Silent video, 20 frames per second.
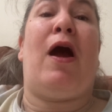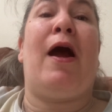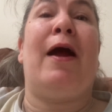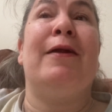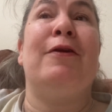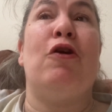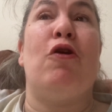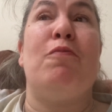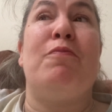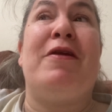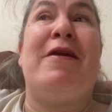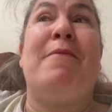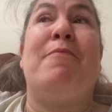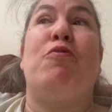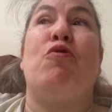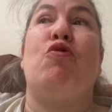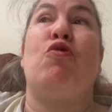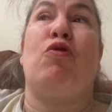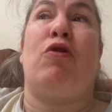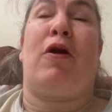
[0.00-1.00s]
I know
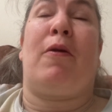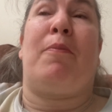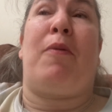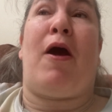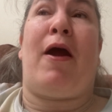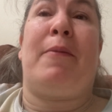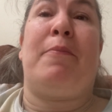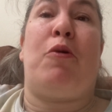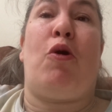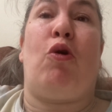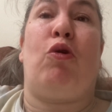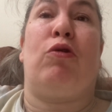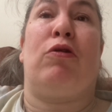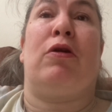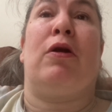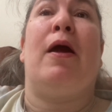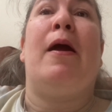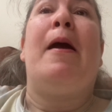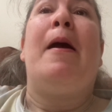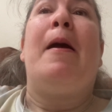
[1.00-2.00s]
people who are bipolar.